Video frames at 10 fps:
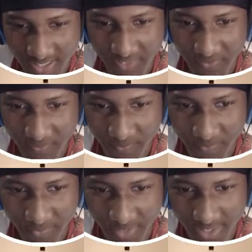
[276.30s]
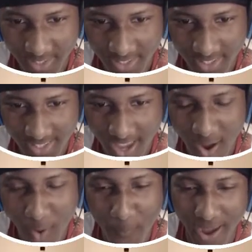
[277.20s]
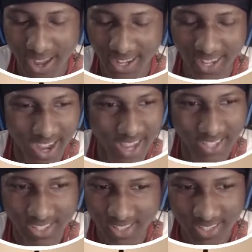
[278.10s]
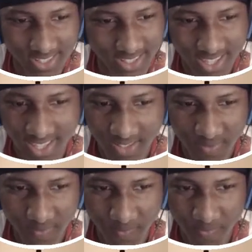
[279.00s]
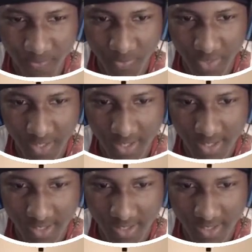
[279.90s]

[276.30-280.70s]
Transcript: bro? Oh my god. And me and him like just worked out. We're just I don't. I'm